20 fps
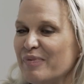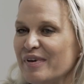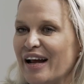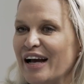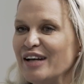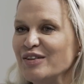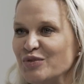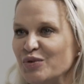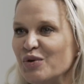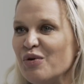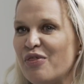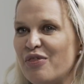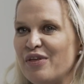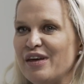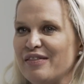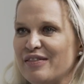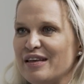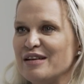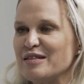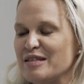but I do
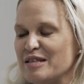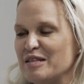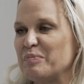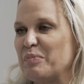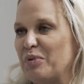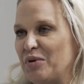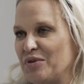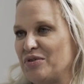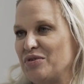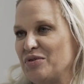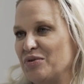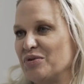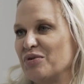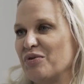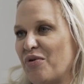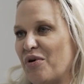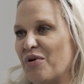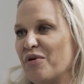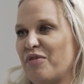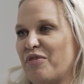think there's this personal
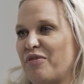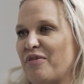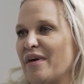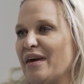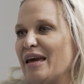growth